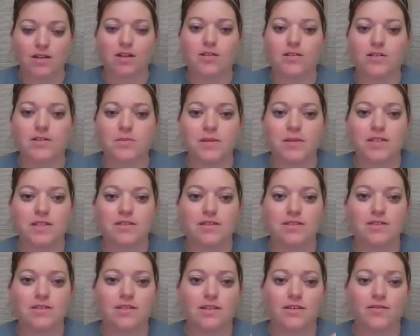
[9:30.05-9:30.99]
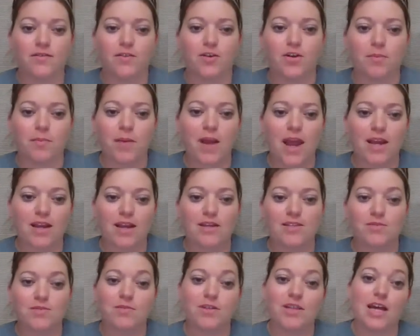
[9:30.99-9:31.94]
all those places to deliver your
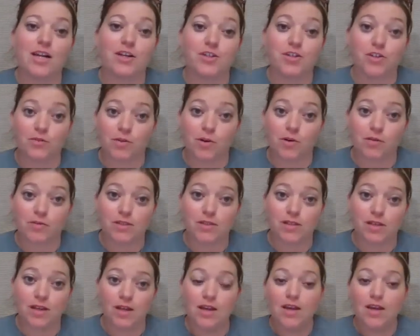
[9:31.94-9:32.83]
packets, there were a lot of dirt roads.